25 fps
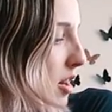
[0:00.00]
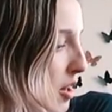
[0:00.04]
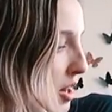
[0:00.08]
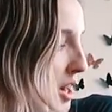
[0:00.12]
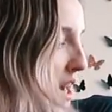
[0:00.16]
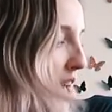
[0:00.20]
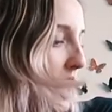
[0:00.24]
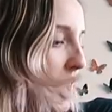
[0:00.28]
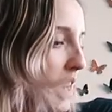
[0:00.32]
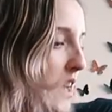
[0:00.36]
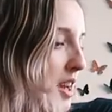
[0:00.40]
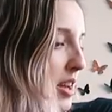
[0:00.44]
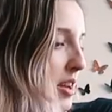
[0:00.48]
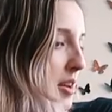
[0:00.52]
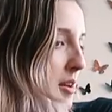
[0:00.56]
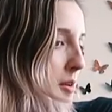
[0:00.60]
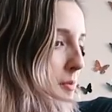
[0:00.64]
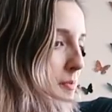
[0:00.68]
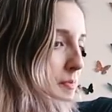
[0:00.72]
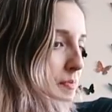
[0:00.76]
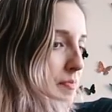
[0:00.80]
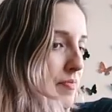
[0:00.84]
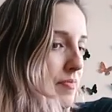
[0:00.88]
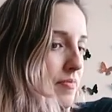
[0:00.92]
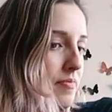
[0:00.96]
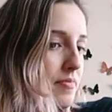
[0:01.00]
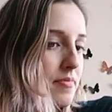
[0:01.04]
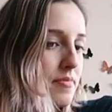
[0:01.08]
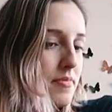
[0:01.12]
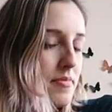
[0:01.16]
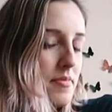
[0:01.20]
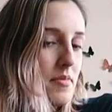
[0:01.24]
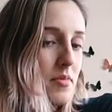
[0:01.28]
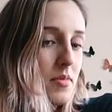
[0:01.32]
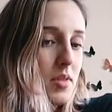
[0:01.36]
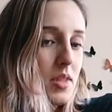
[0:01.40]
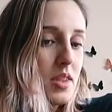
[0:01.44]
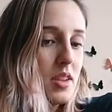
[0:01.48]
Okay.
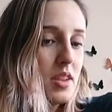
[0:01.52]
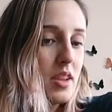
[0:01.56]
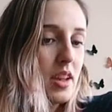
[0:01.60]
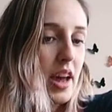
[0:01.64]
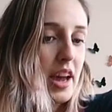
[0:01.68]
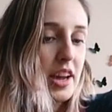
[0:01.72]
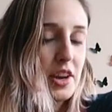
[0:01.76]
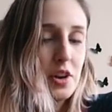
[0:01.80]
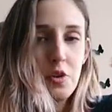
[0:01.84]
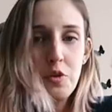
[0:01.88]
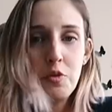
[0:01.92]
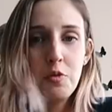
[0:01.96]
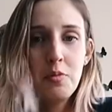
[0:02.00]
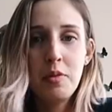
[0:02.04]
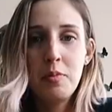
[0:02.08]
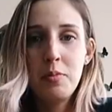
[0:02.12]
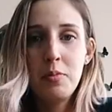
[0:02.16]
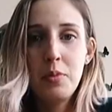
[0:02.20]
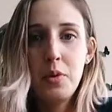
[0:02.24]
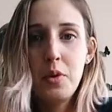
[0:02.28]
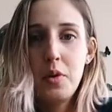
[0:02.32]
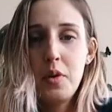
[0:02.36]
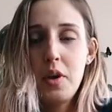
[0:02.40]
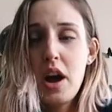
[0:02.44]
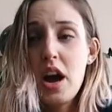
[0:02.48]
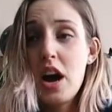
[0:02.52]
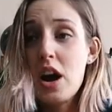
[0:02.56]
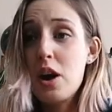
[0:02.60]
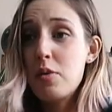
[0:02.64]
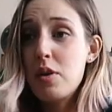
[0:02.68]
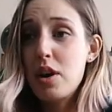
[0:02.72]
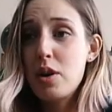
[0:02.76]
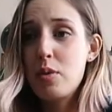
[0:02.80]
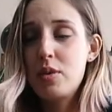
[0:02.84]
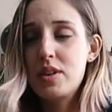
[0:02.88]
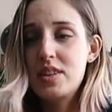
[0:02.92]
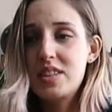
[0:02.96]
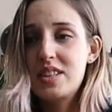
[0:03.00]
I don't remember how
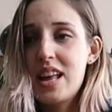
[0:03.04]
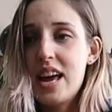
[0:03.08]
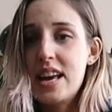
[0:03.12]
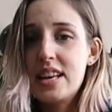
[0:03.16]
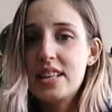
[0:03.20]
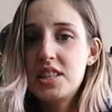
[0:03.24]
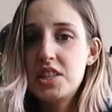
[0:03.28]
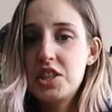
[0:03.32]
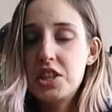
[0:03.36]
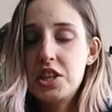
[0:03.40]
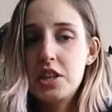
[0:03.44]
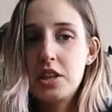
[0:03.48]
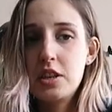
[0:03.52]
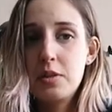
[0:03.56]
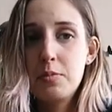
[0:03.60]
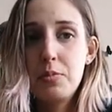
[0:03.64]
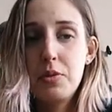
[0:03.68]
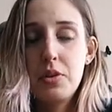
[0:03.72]
I was last year,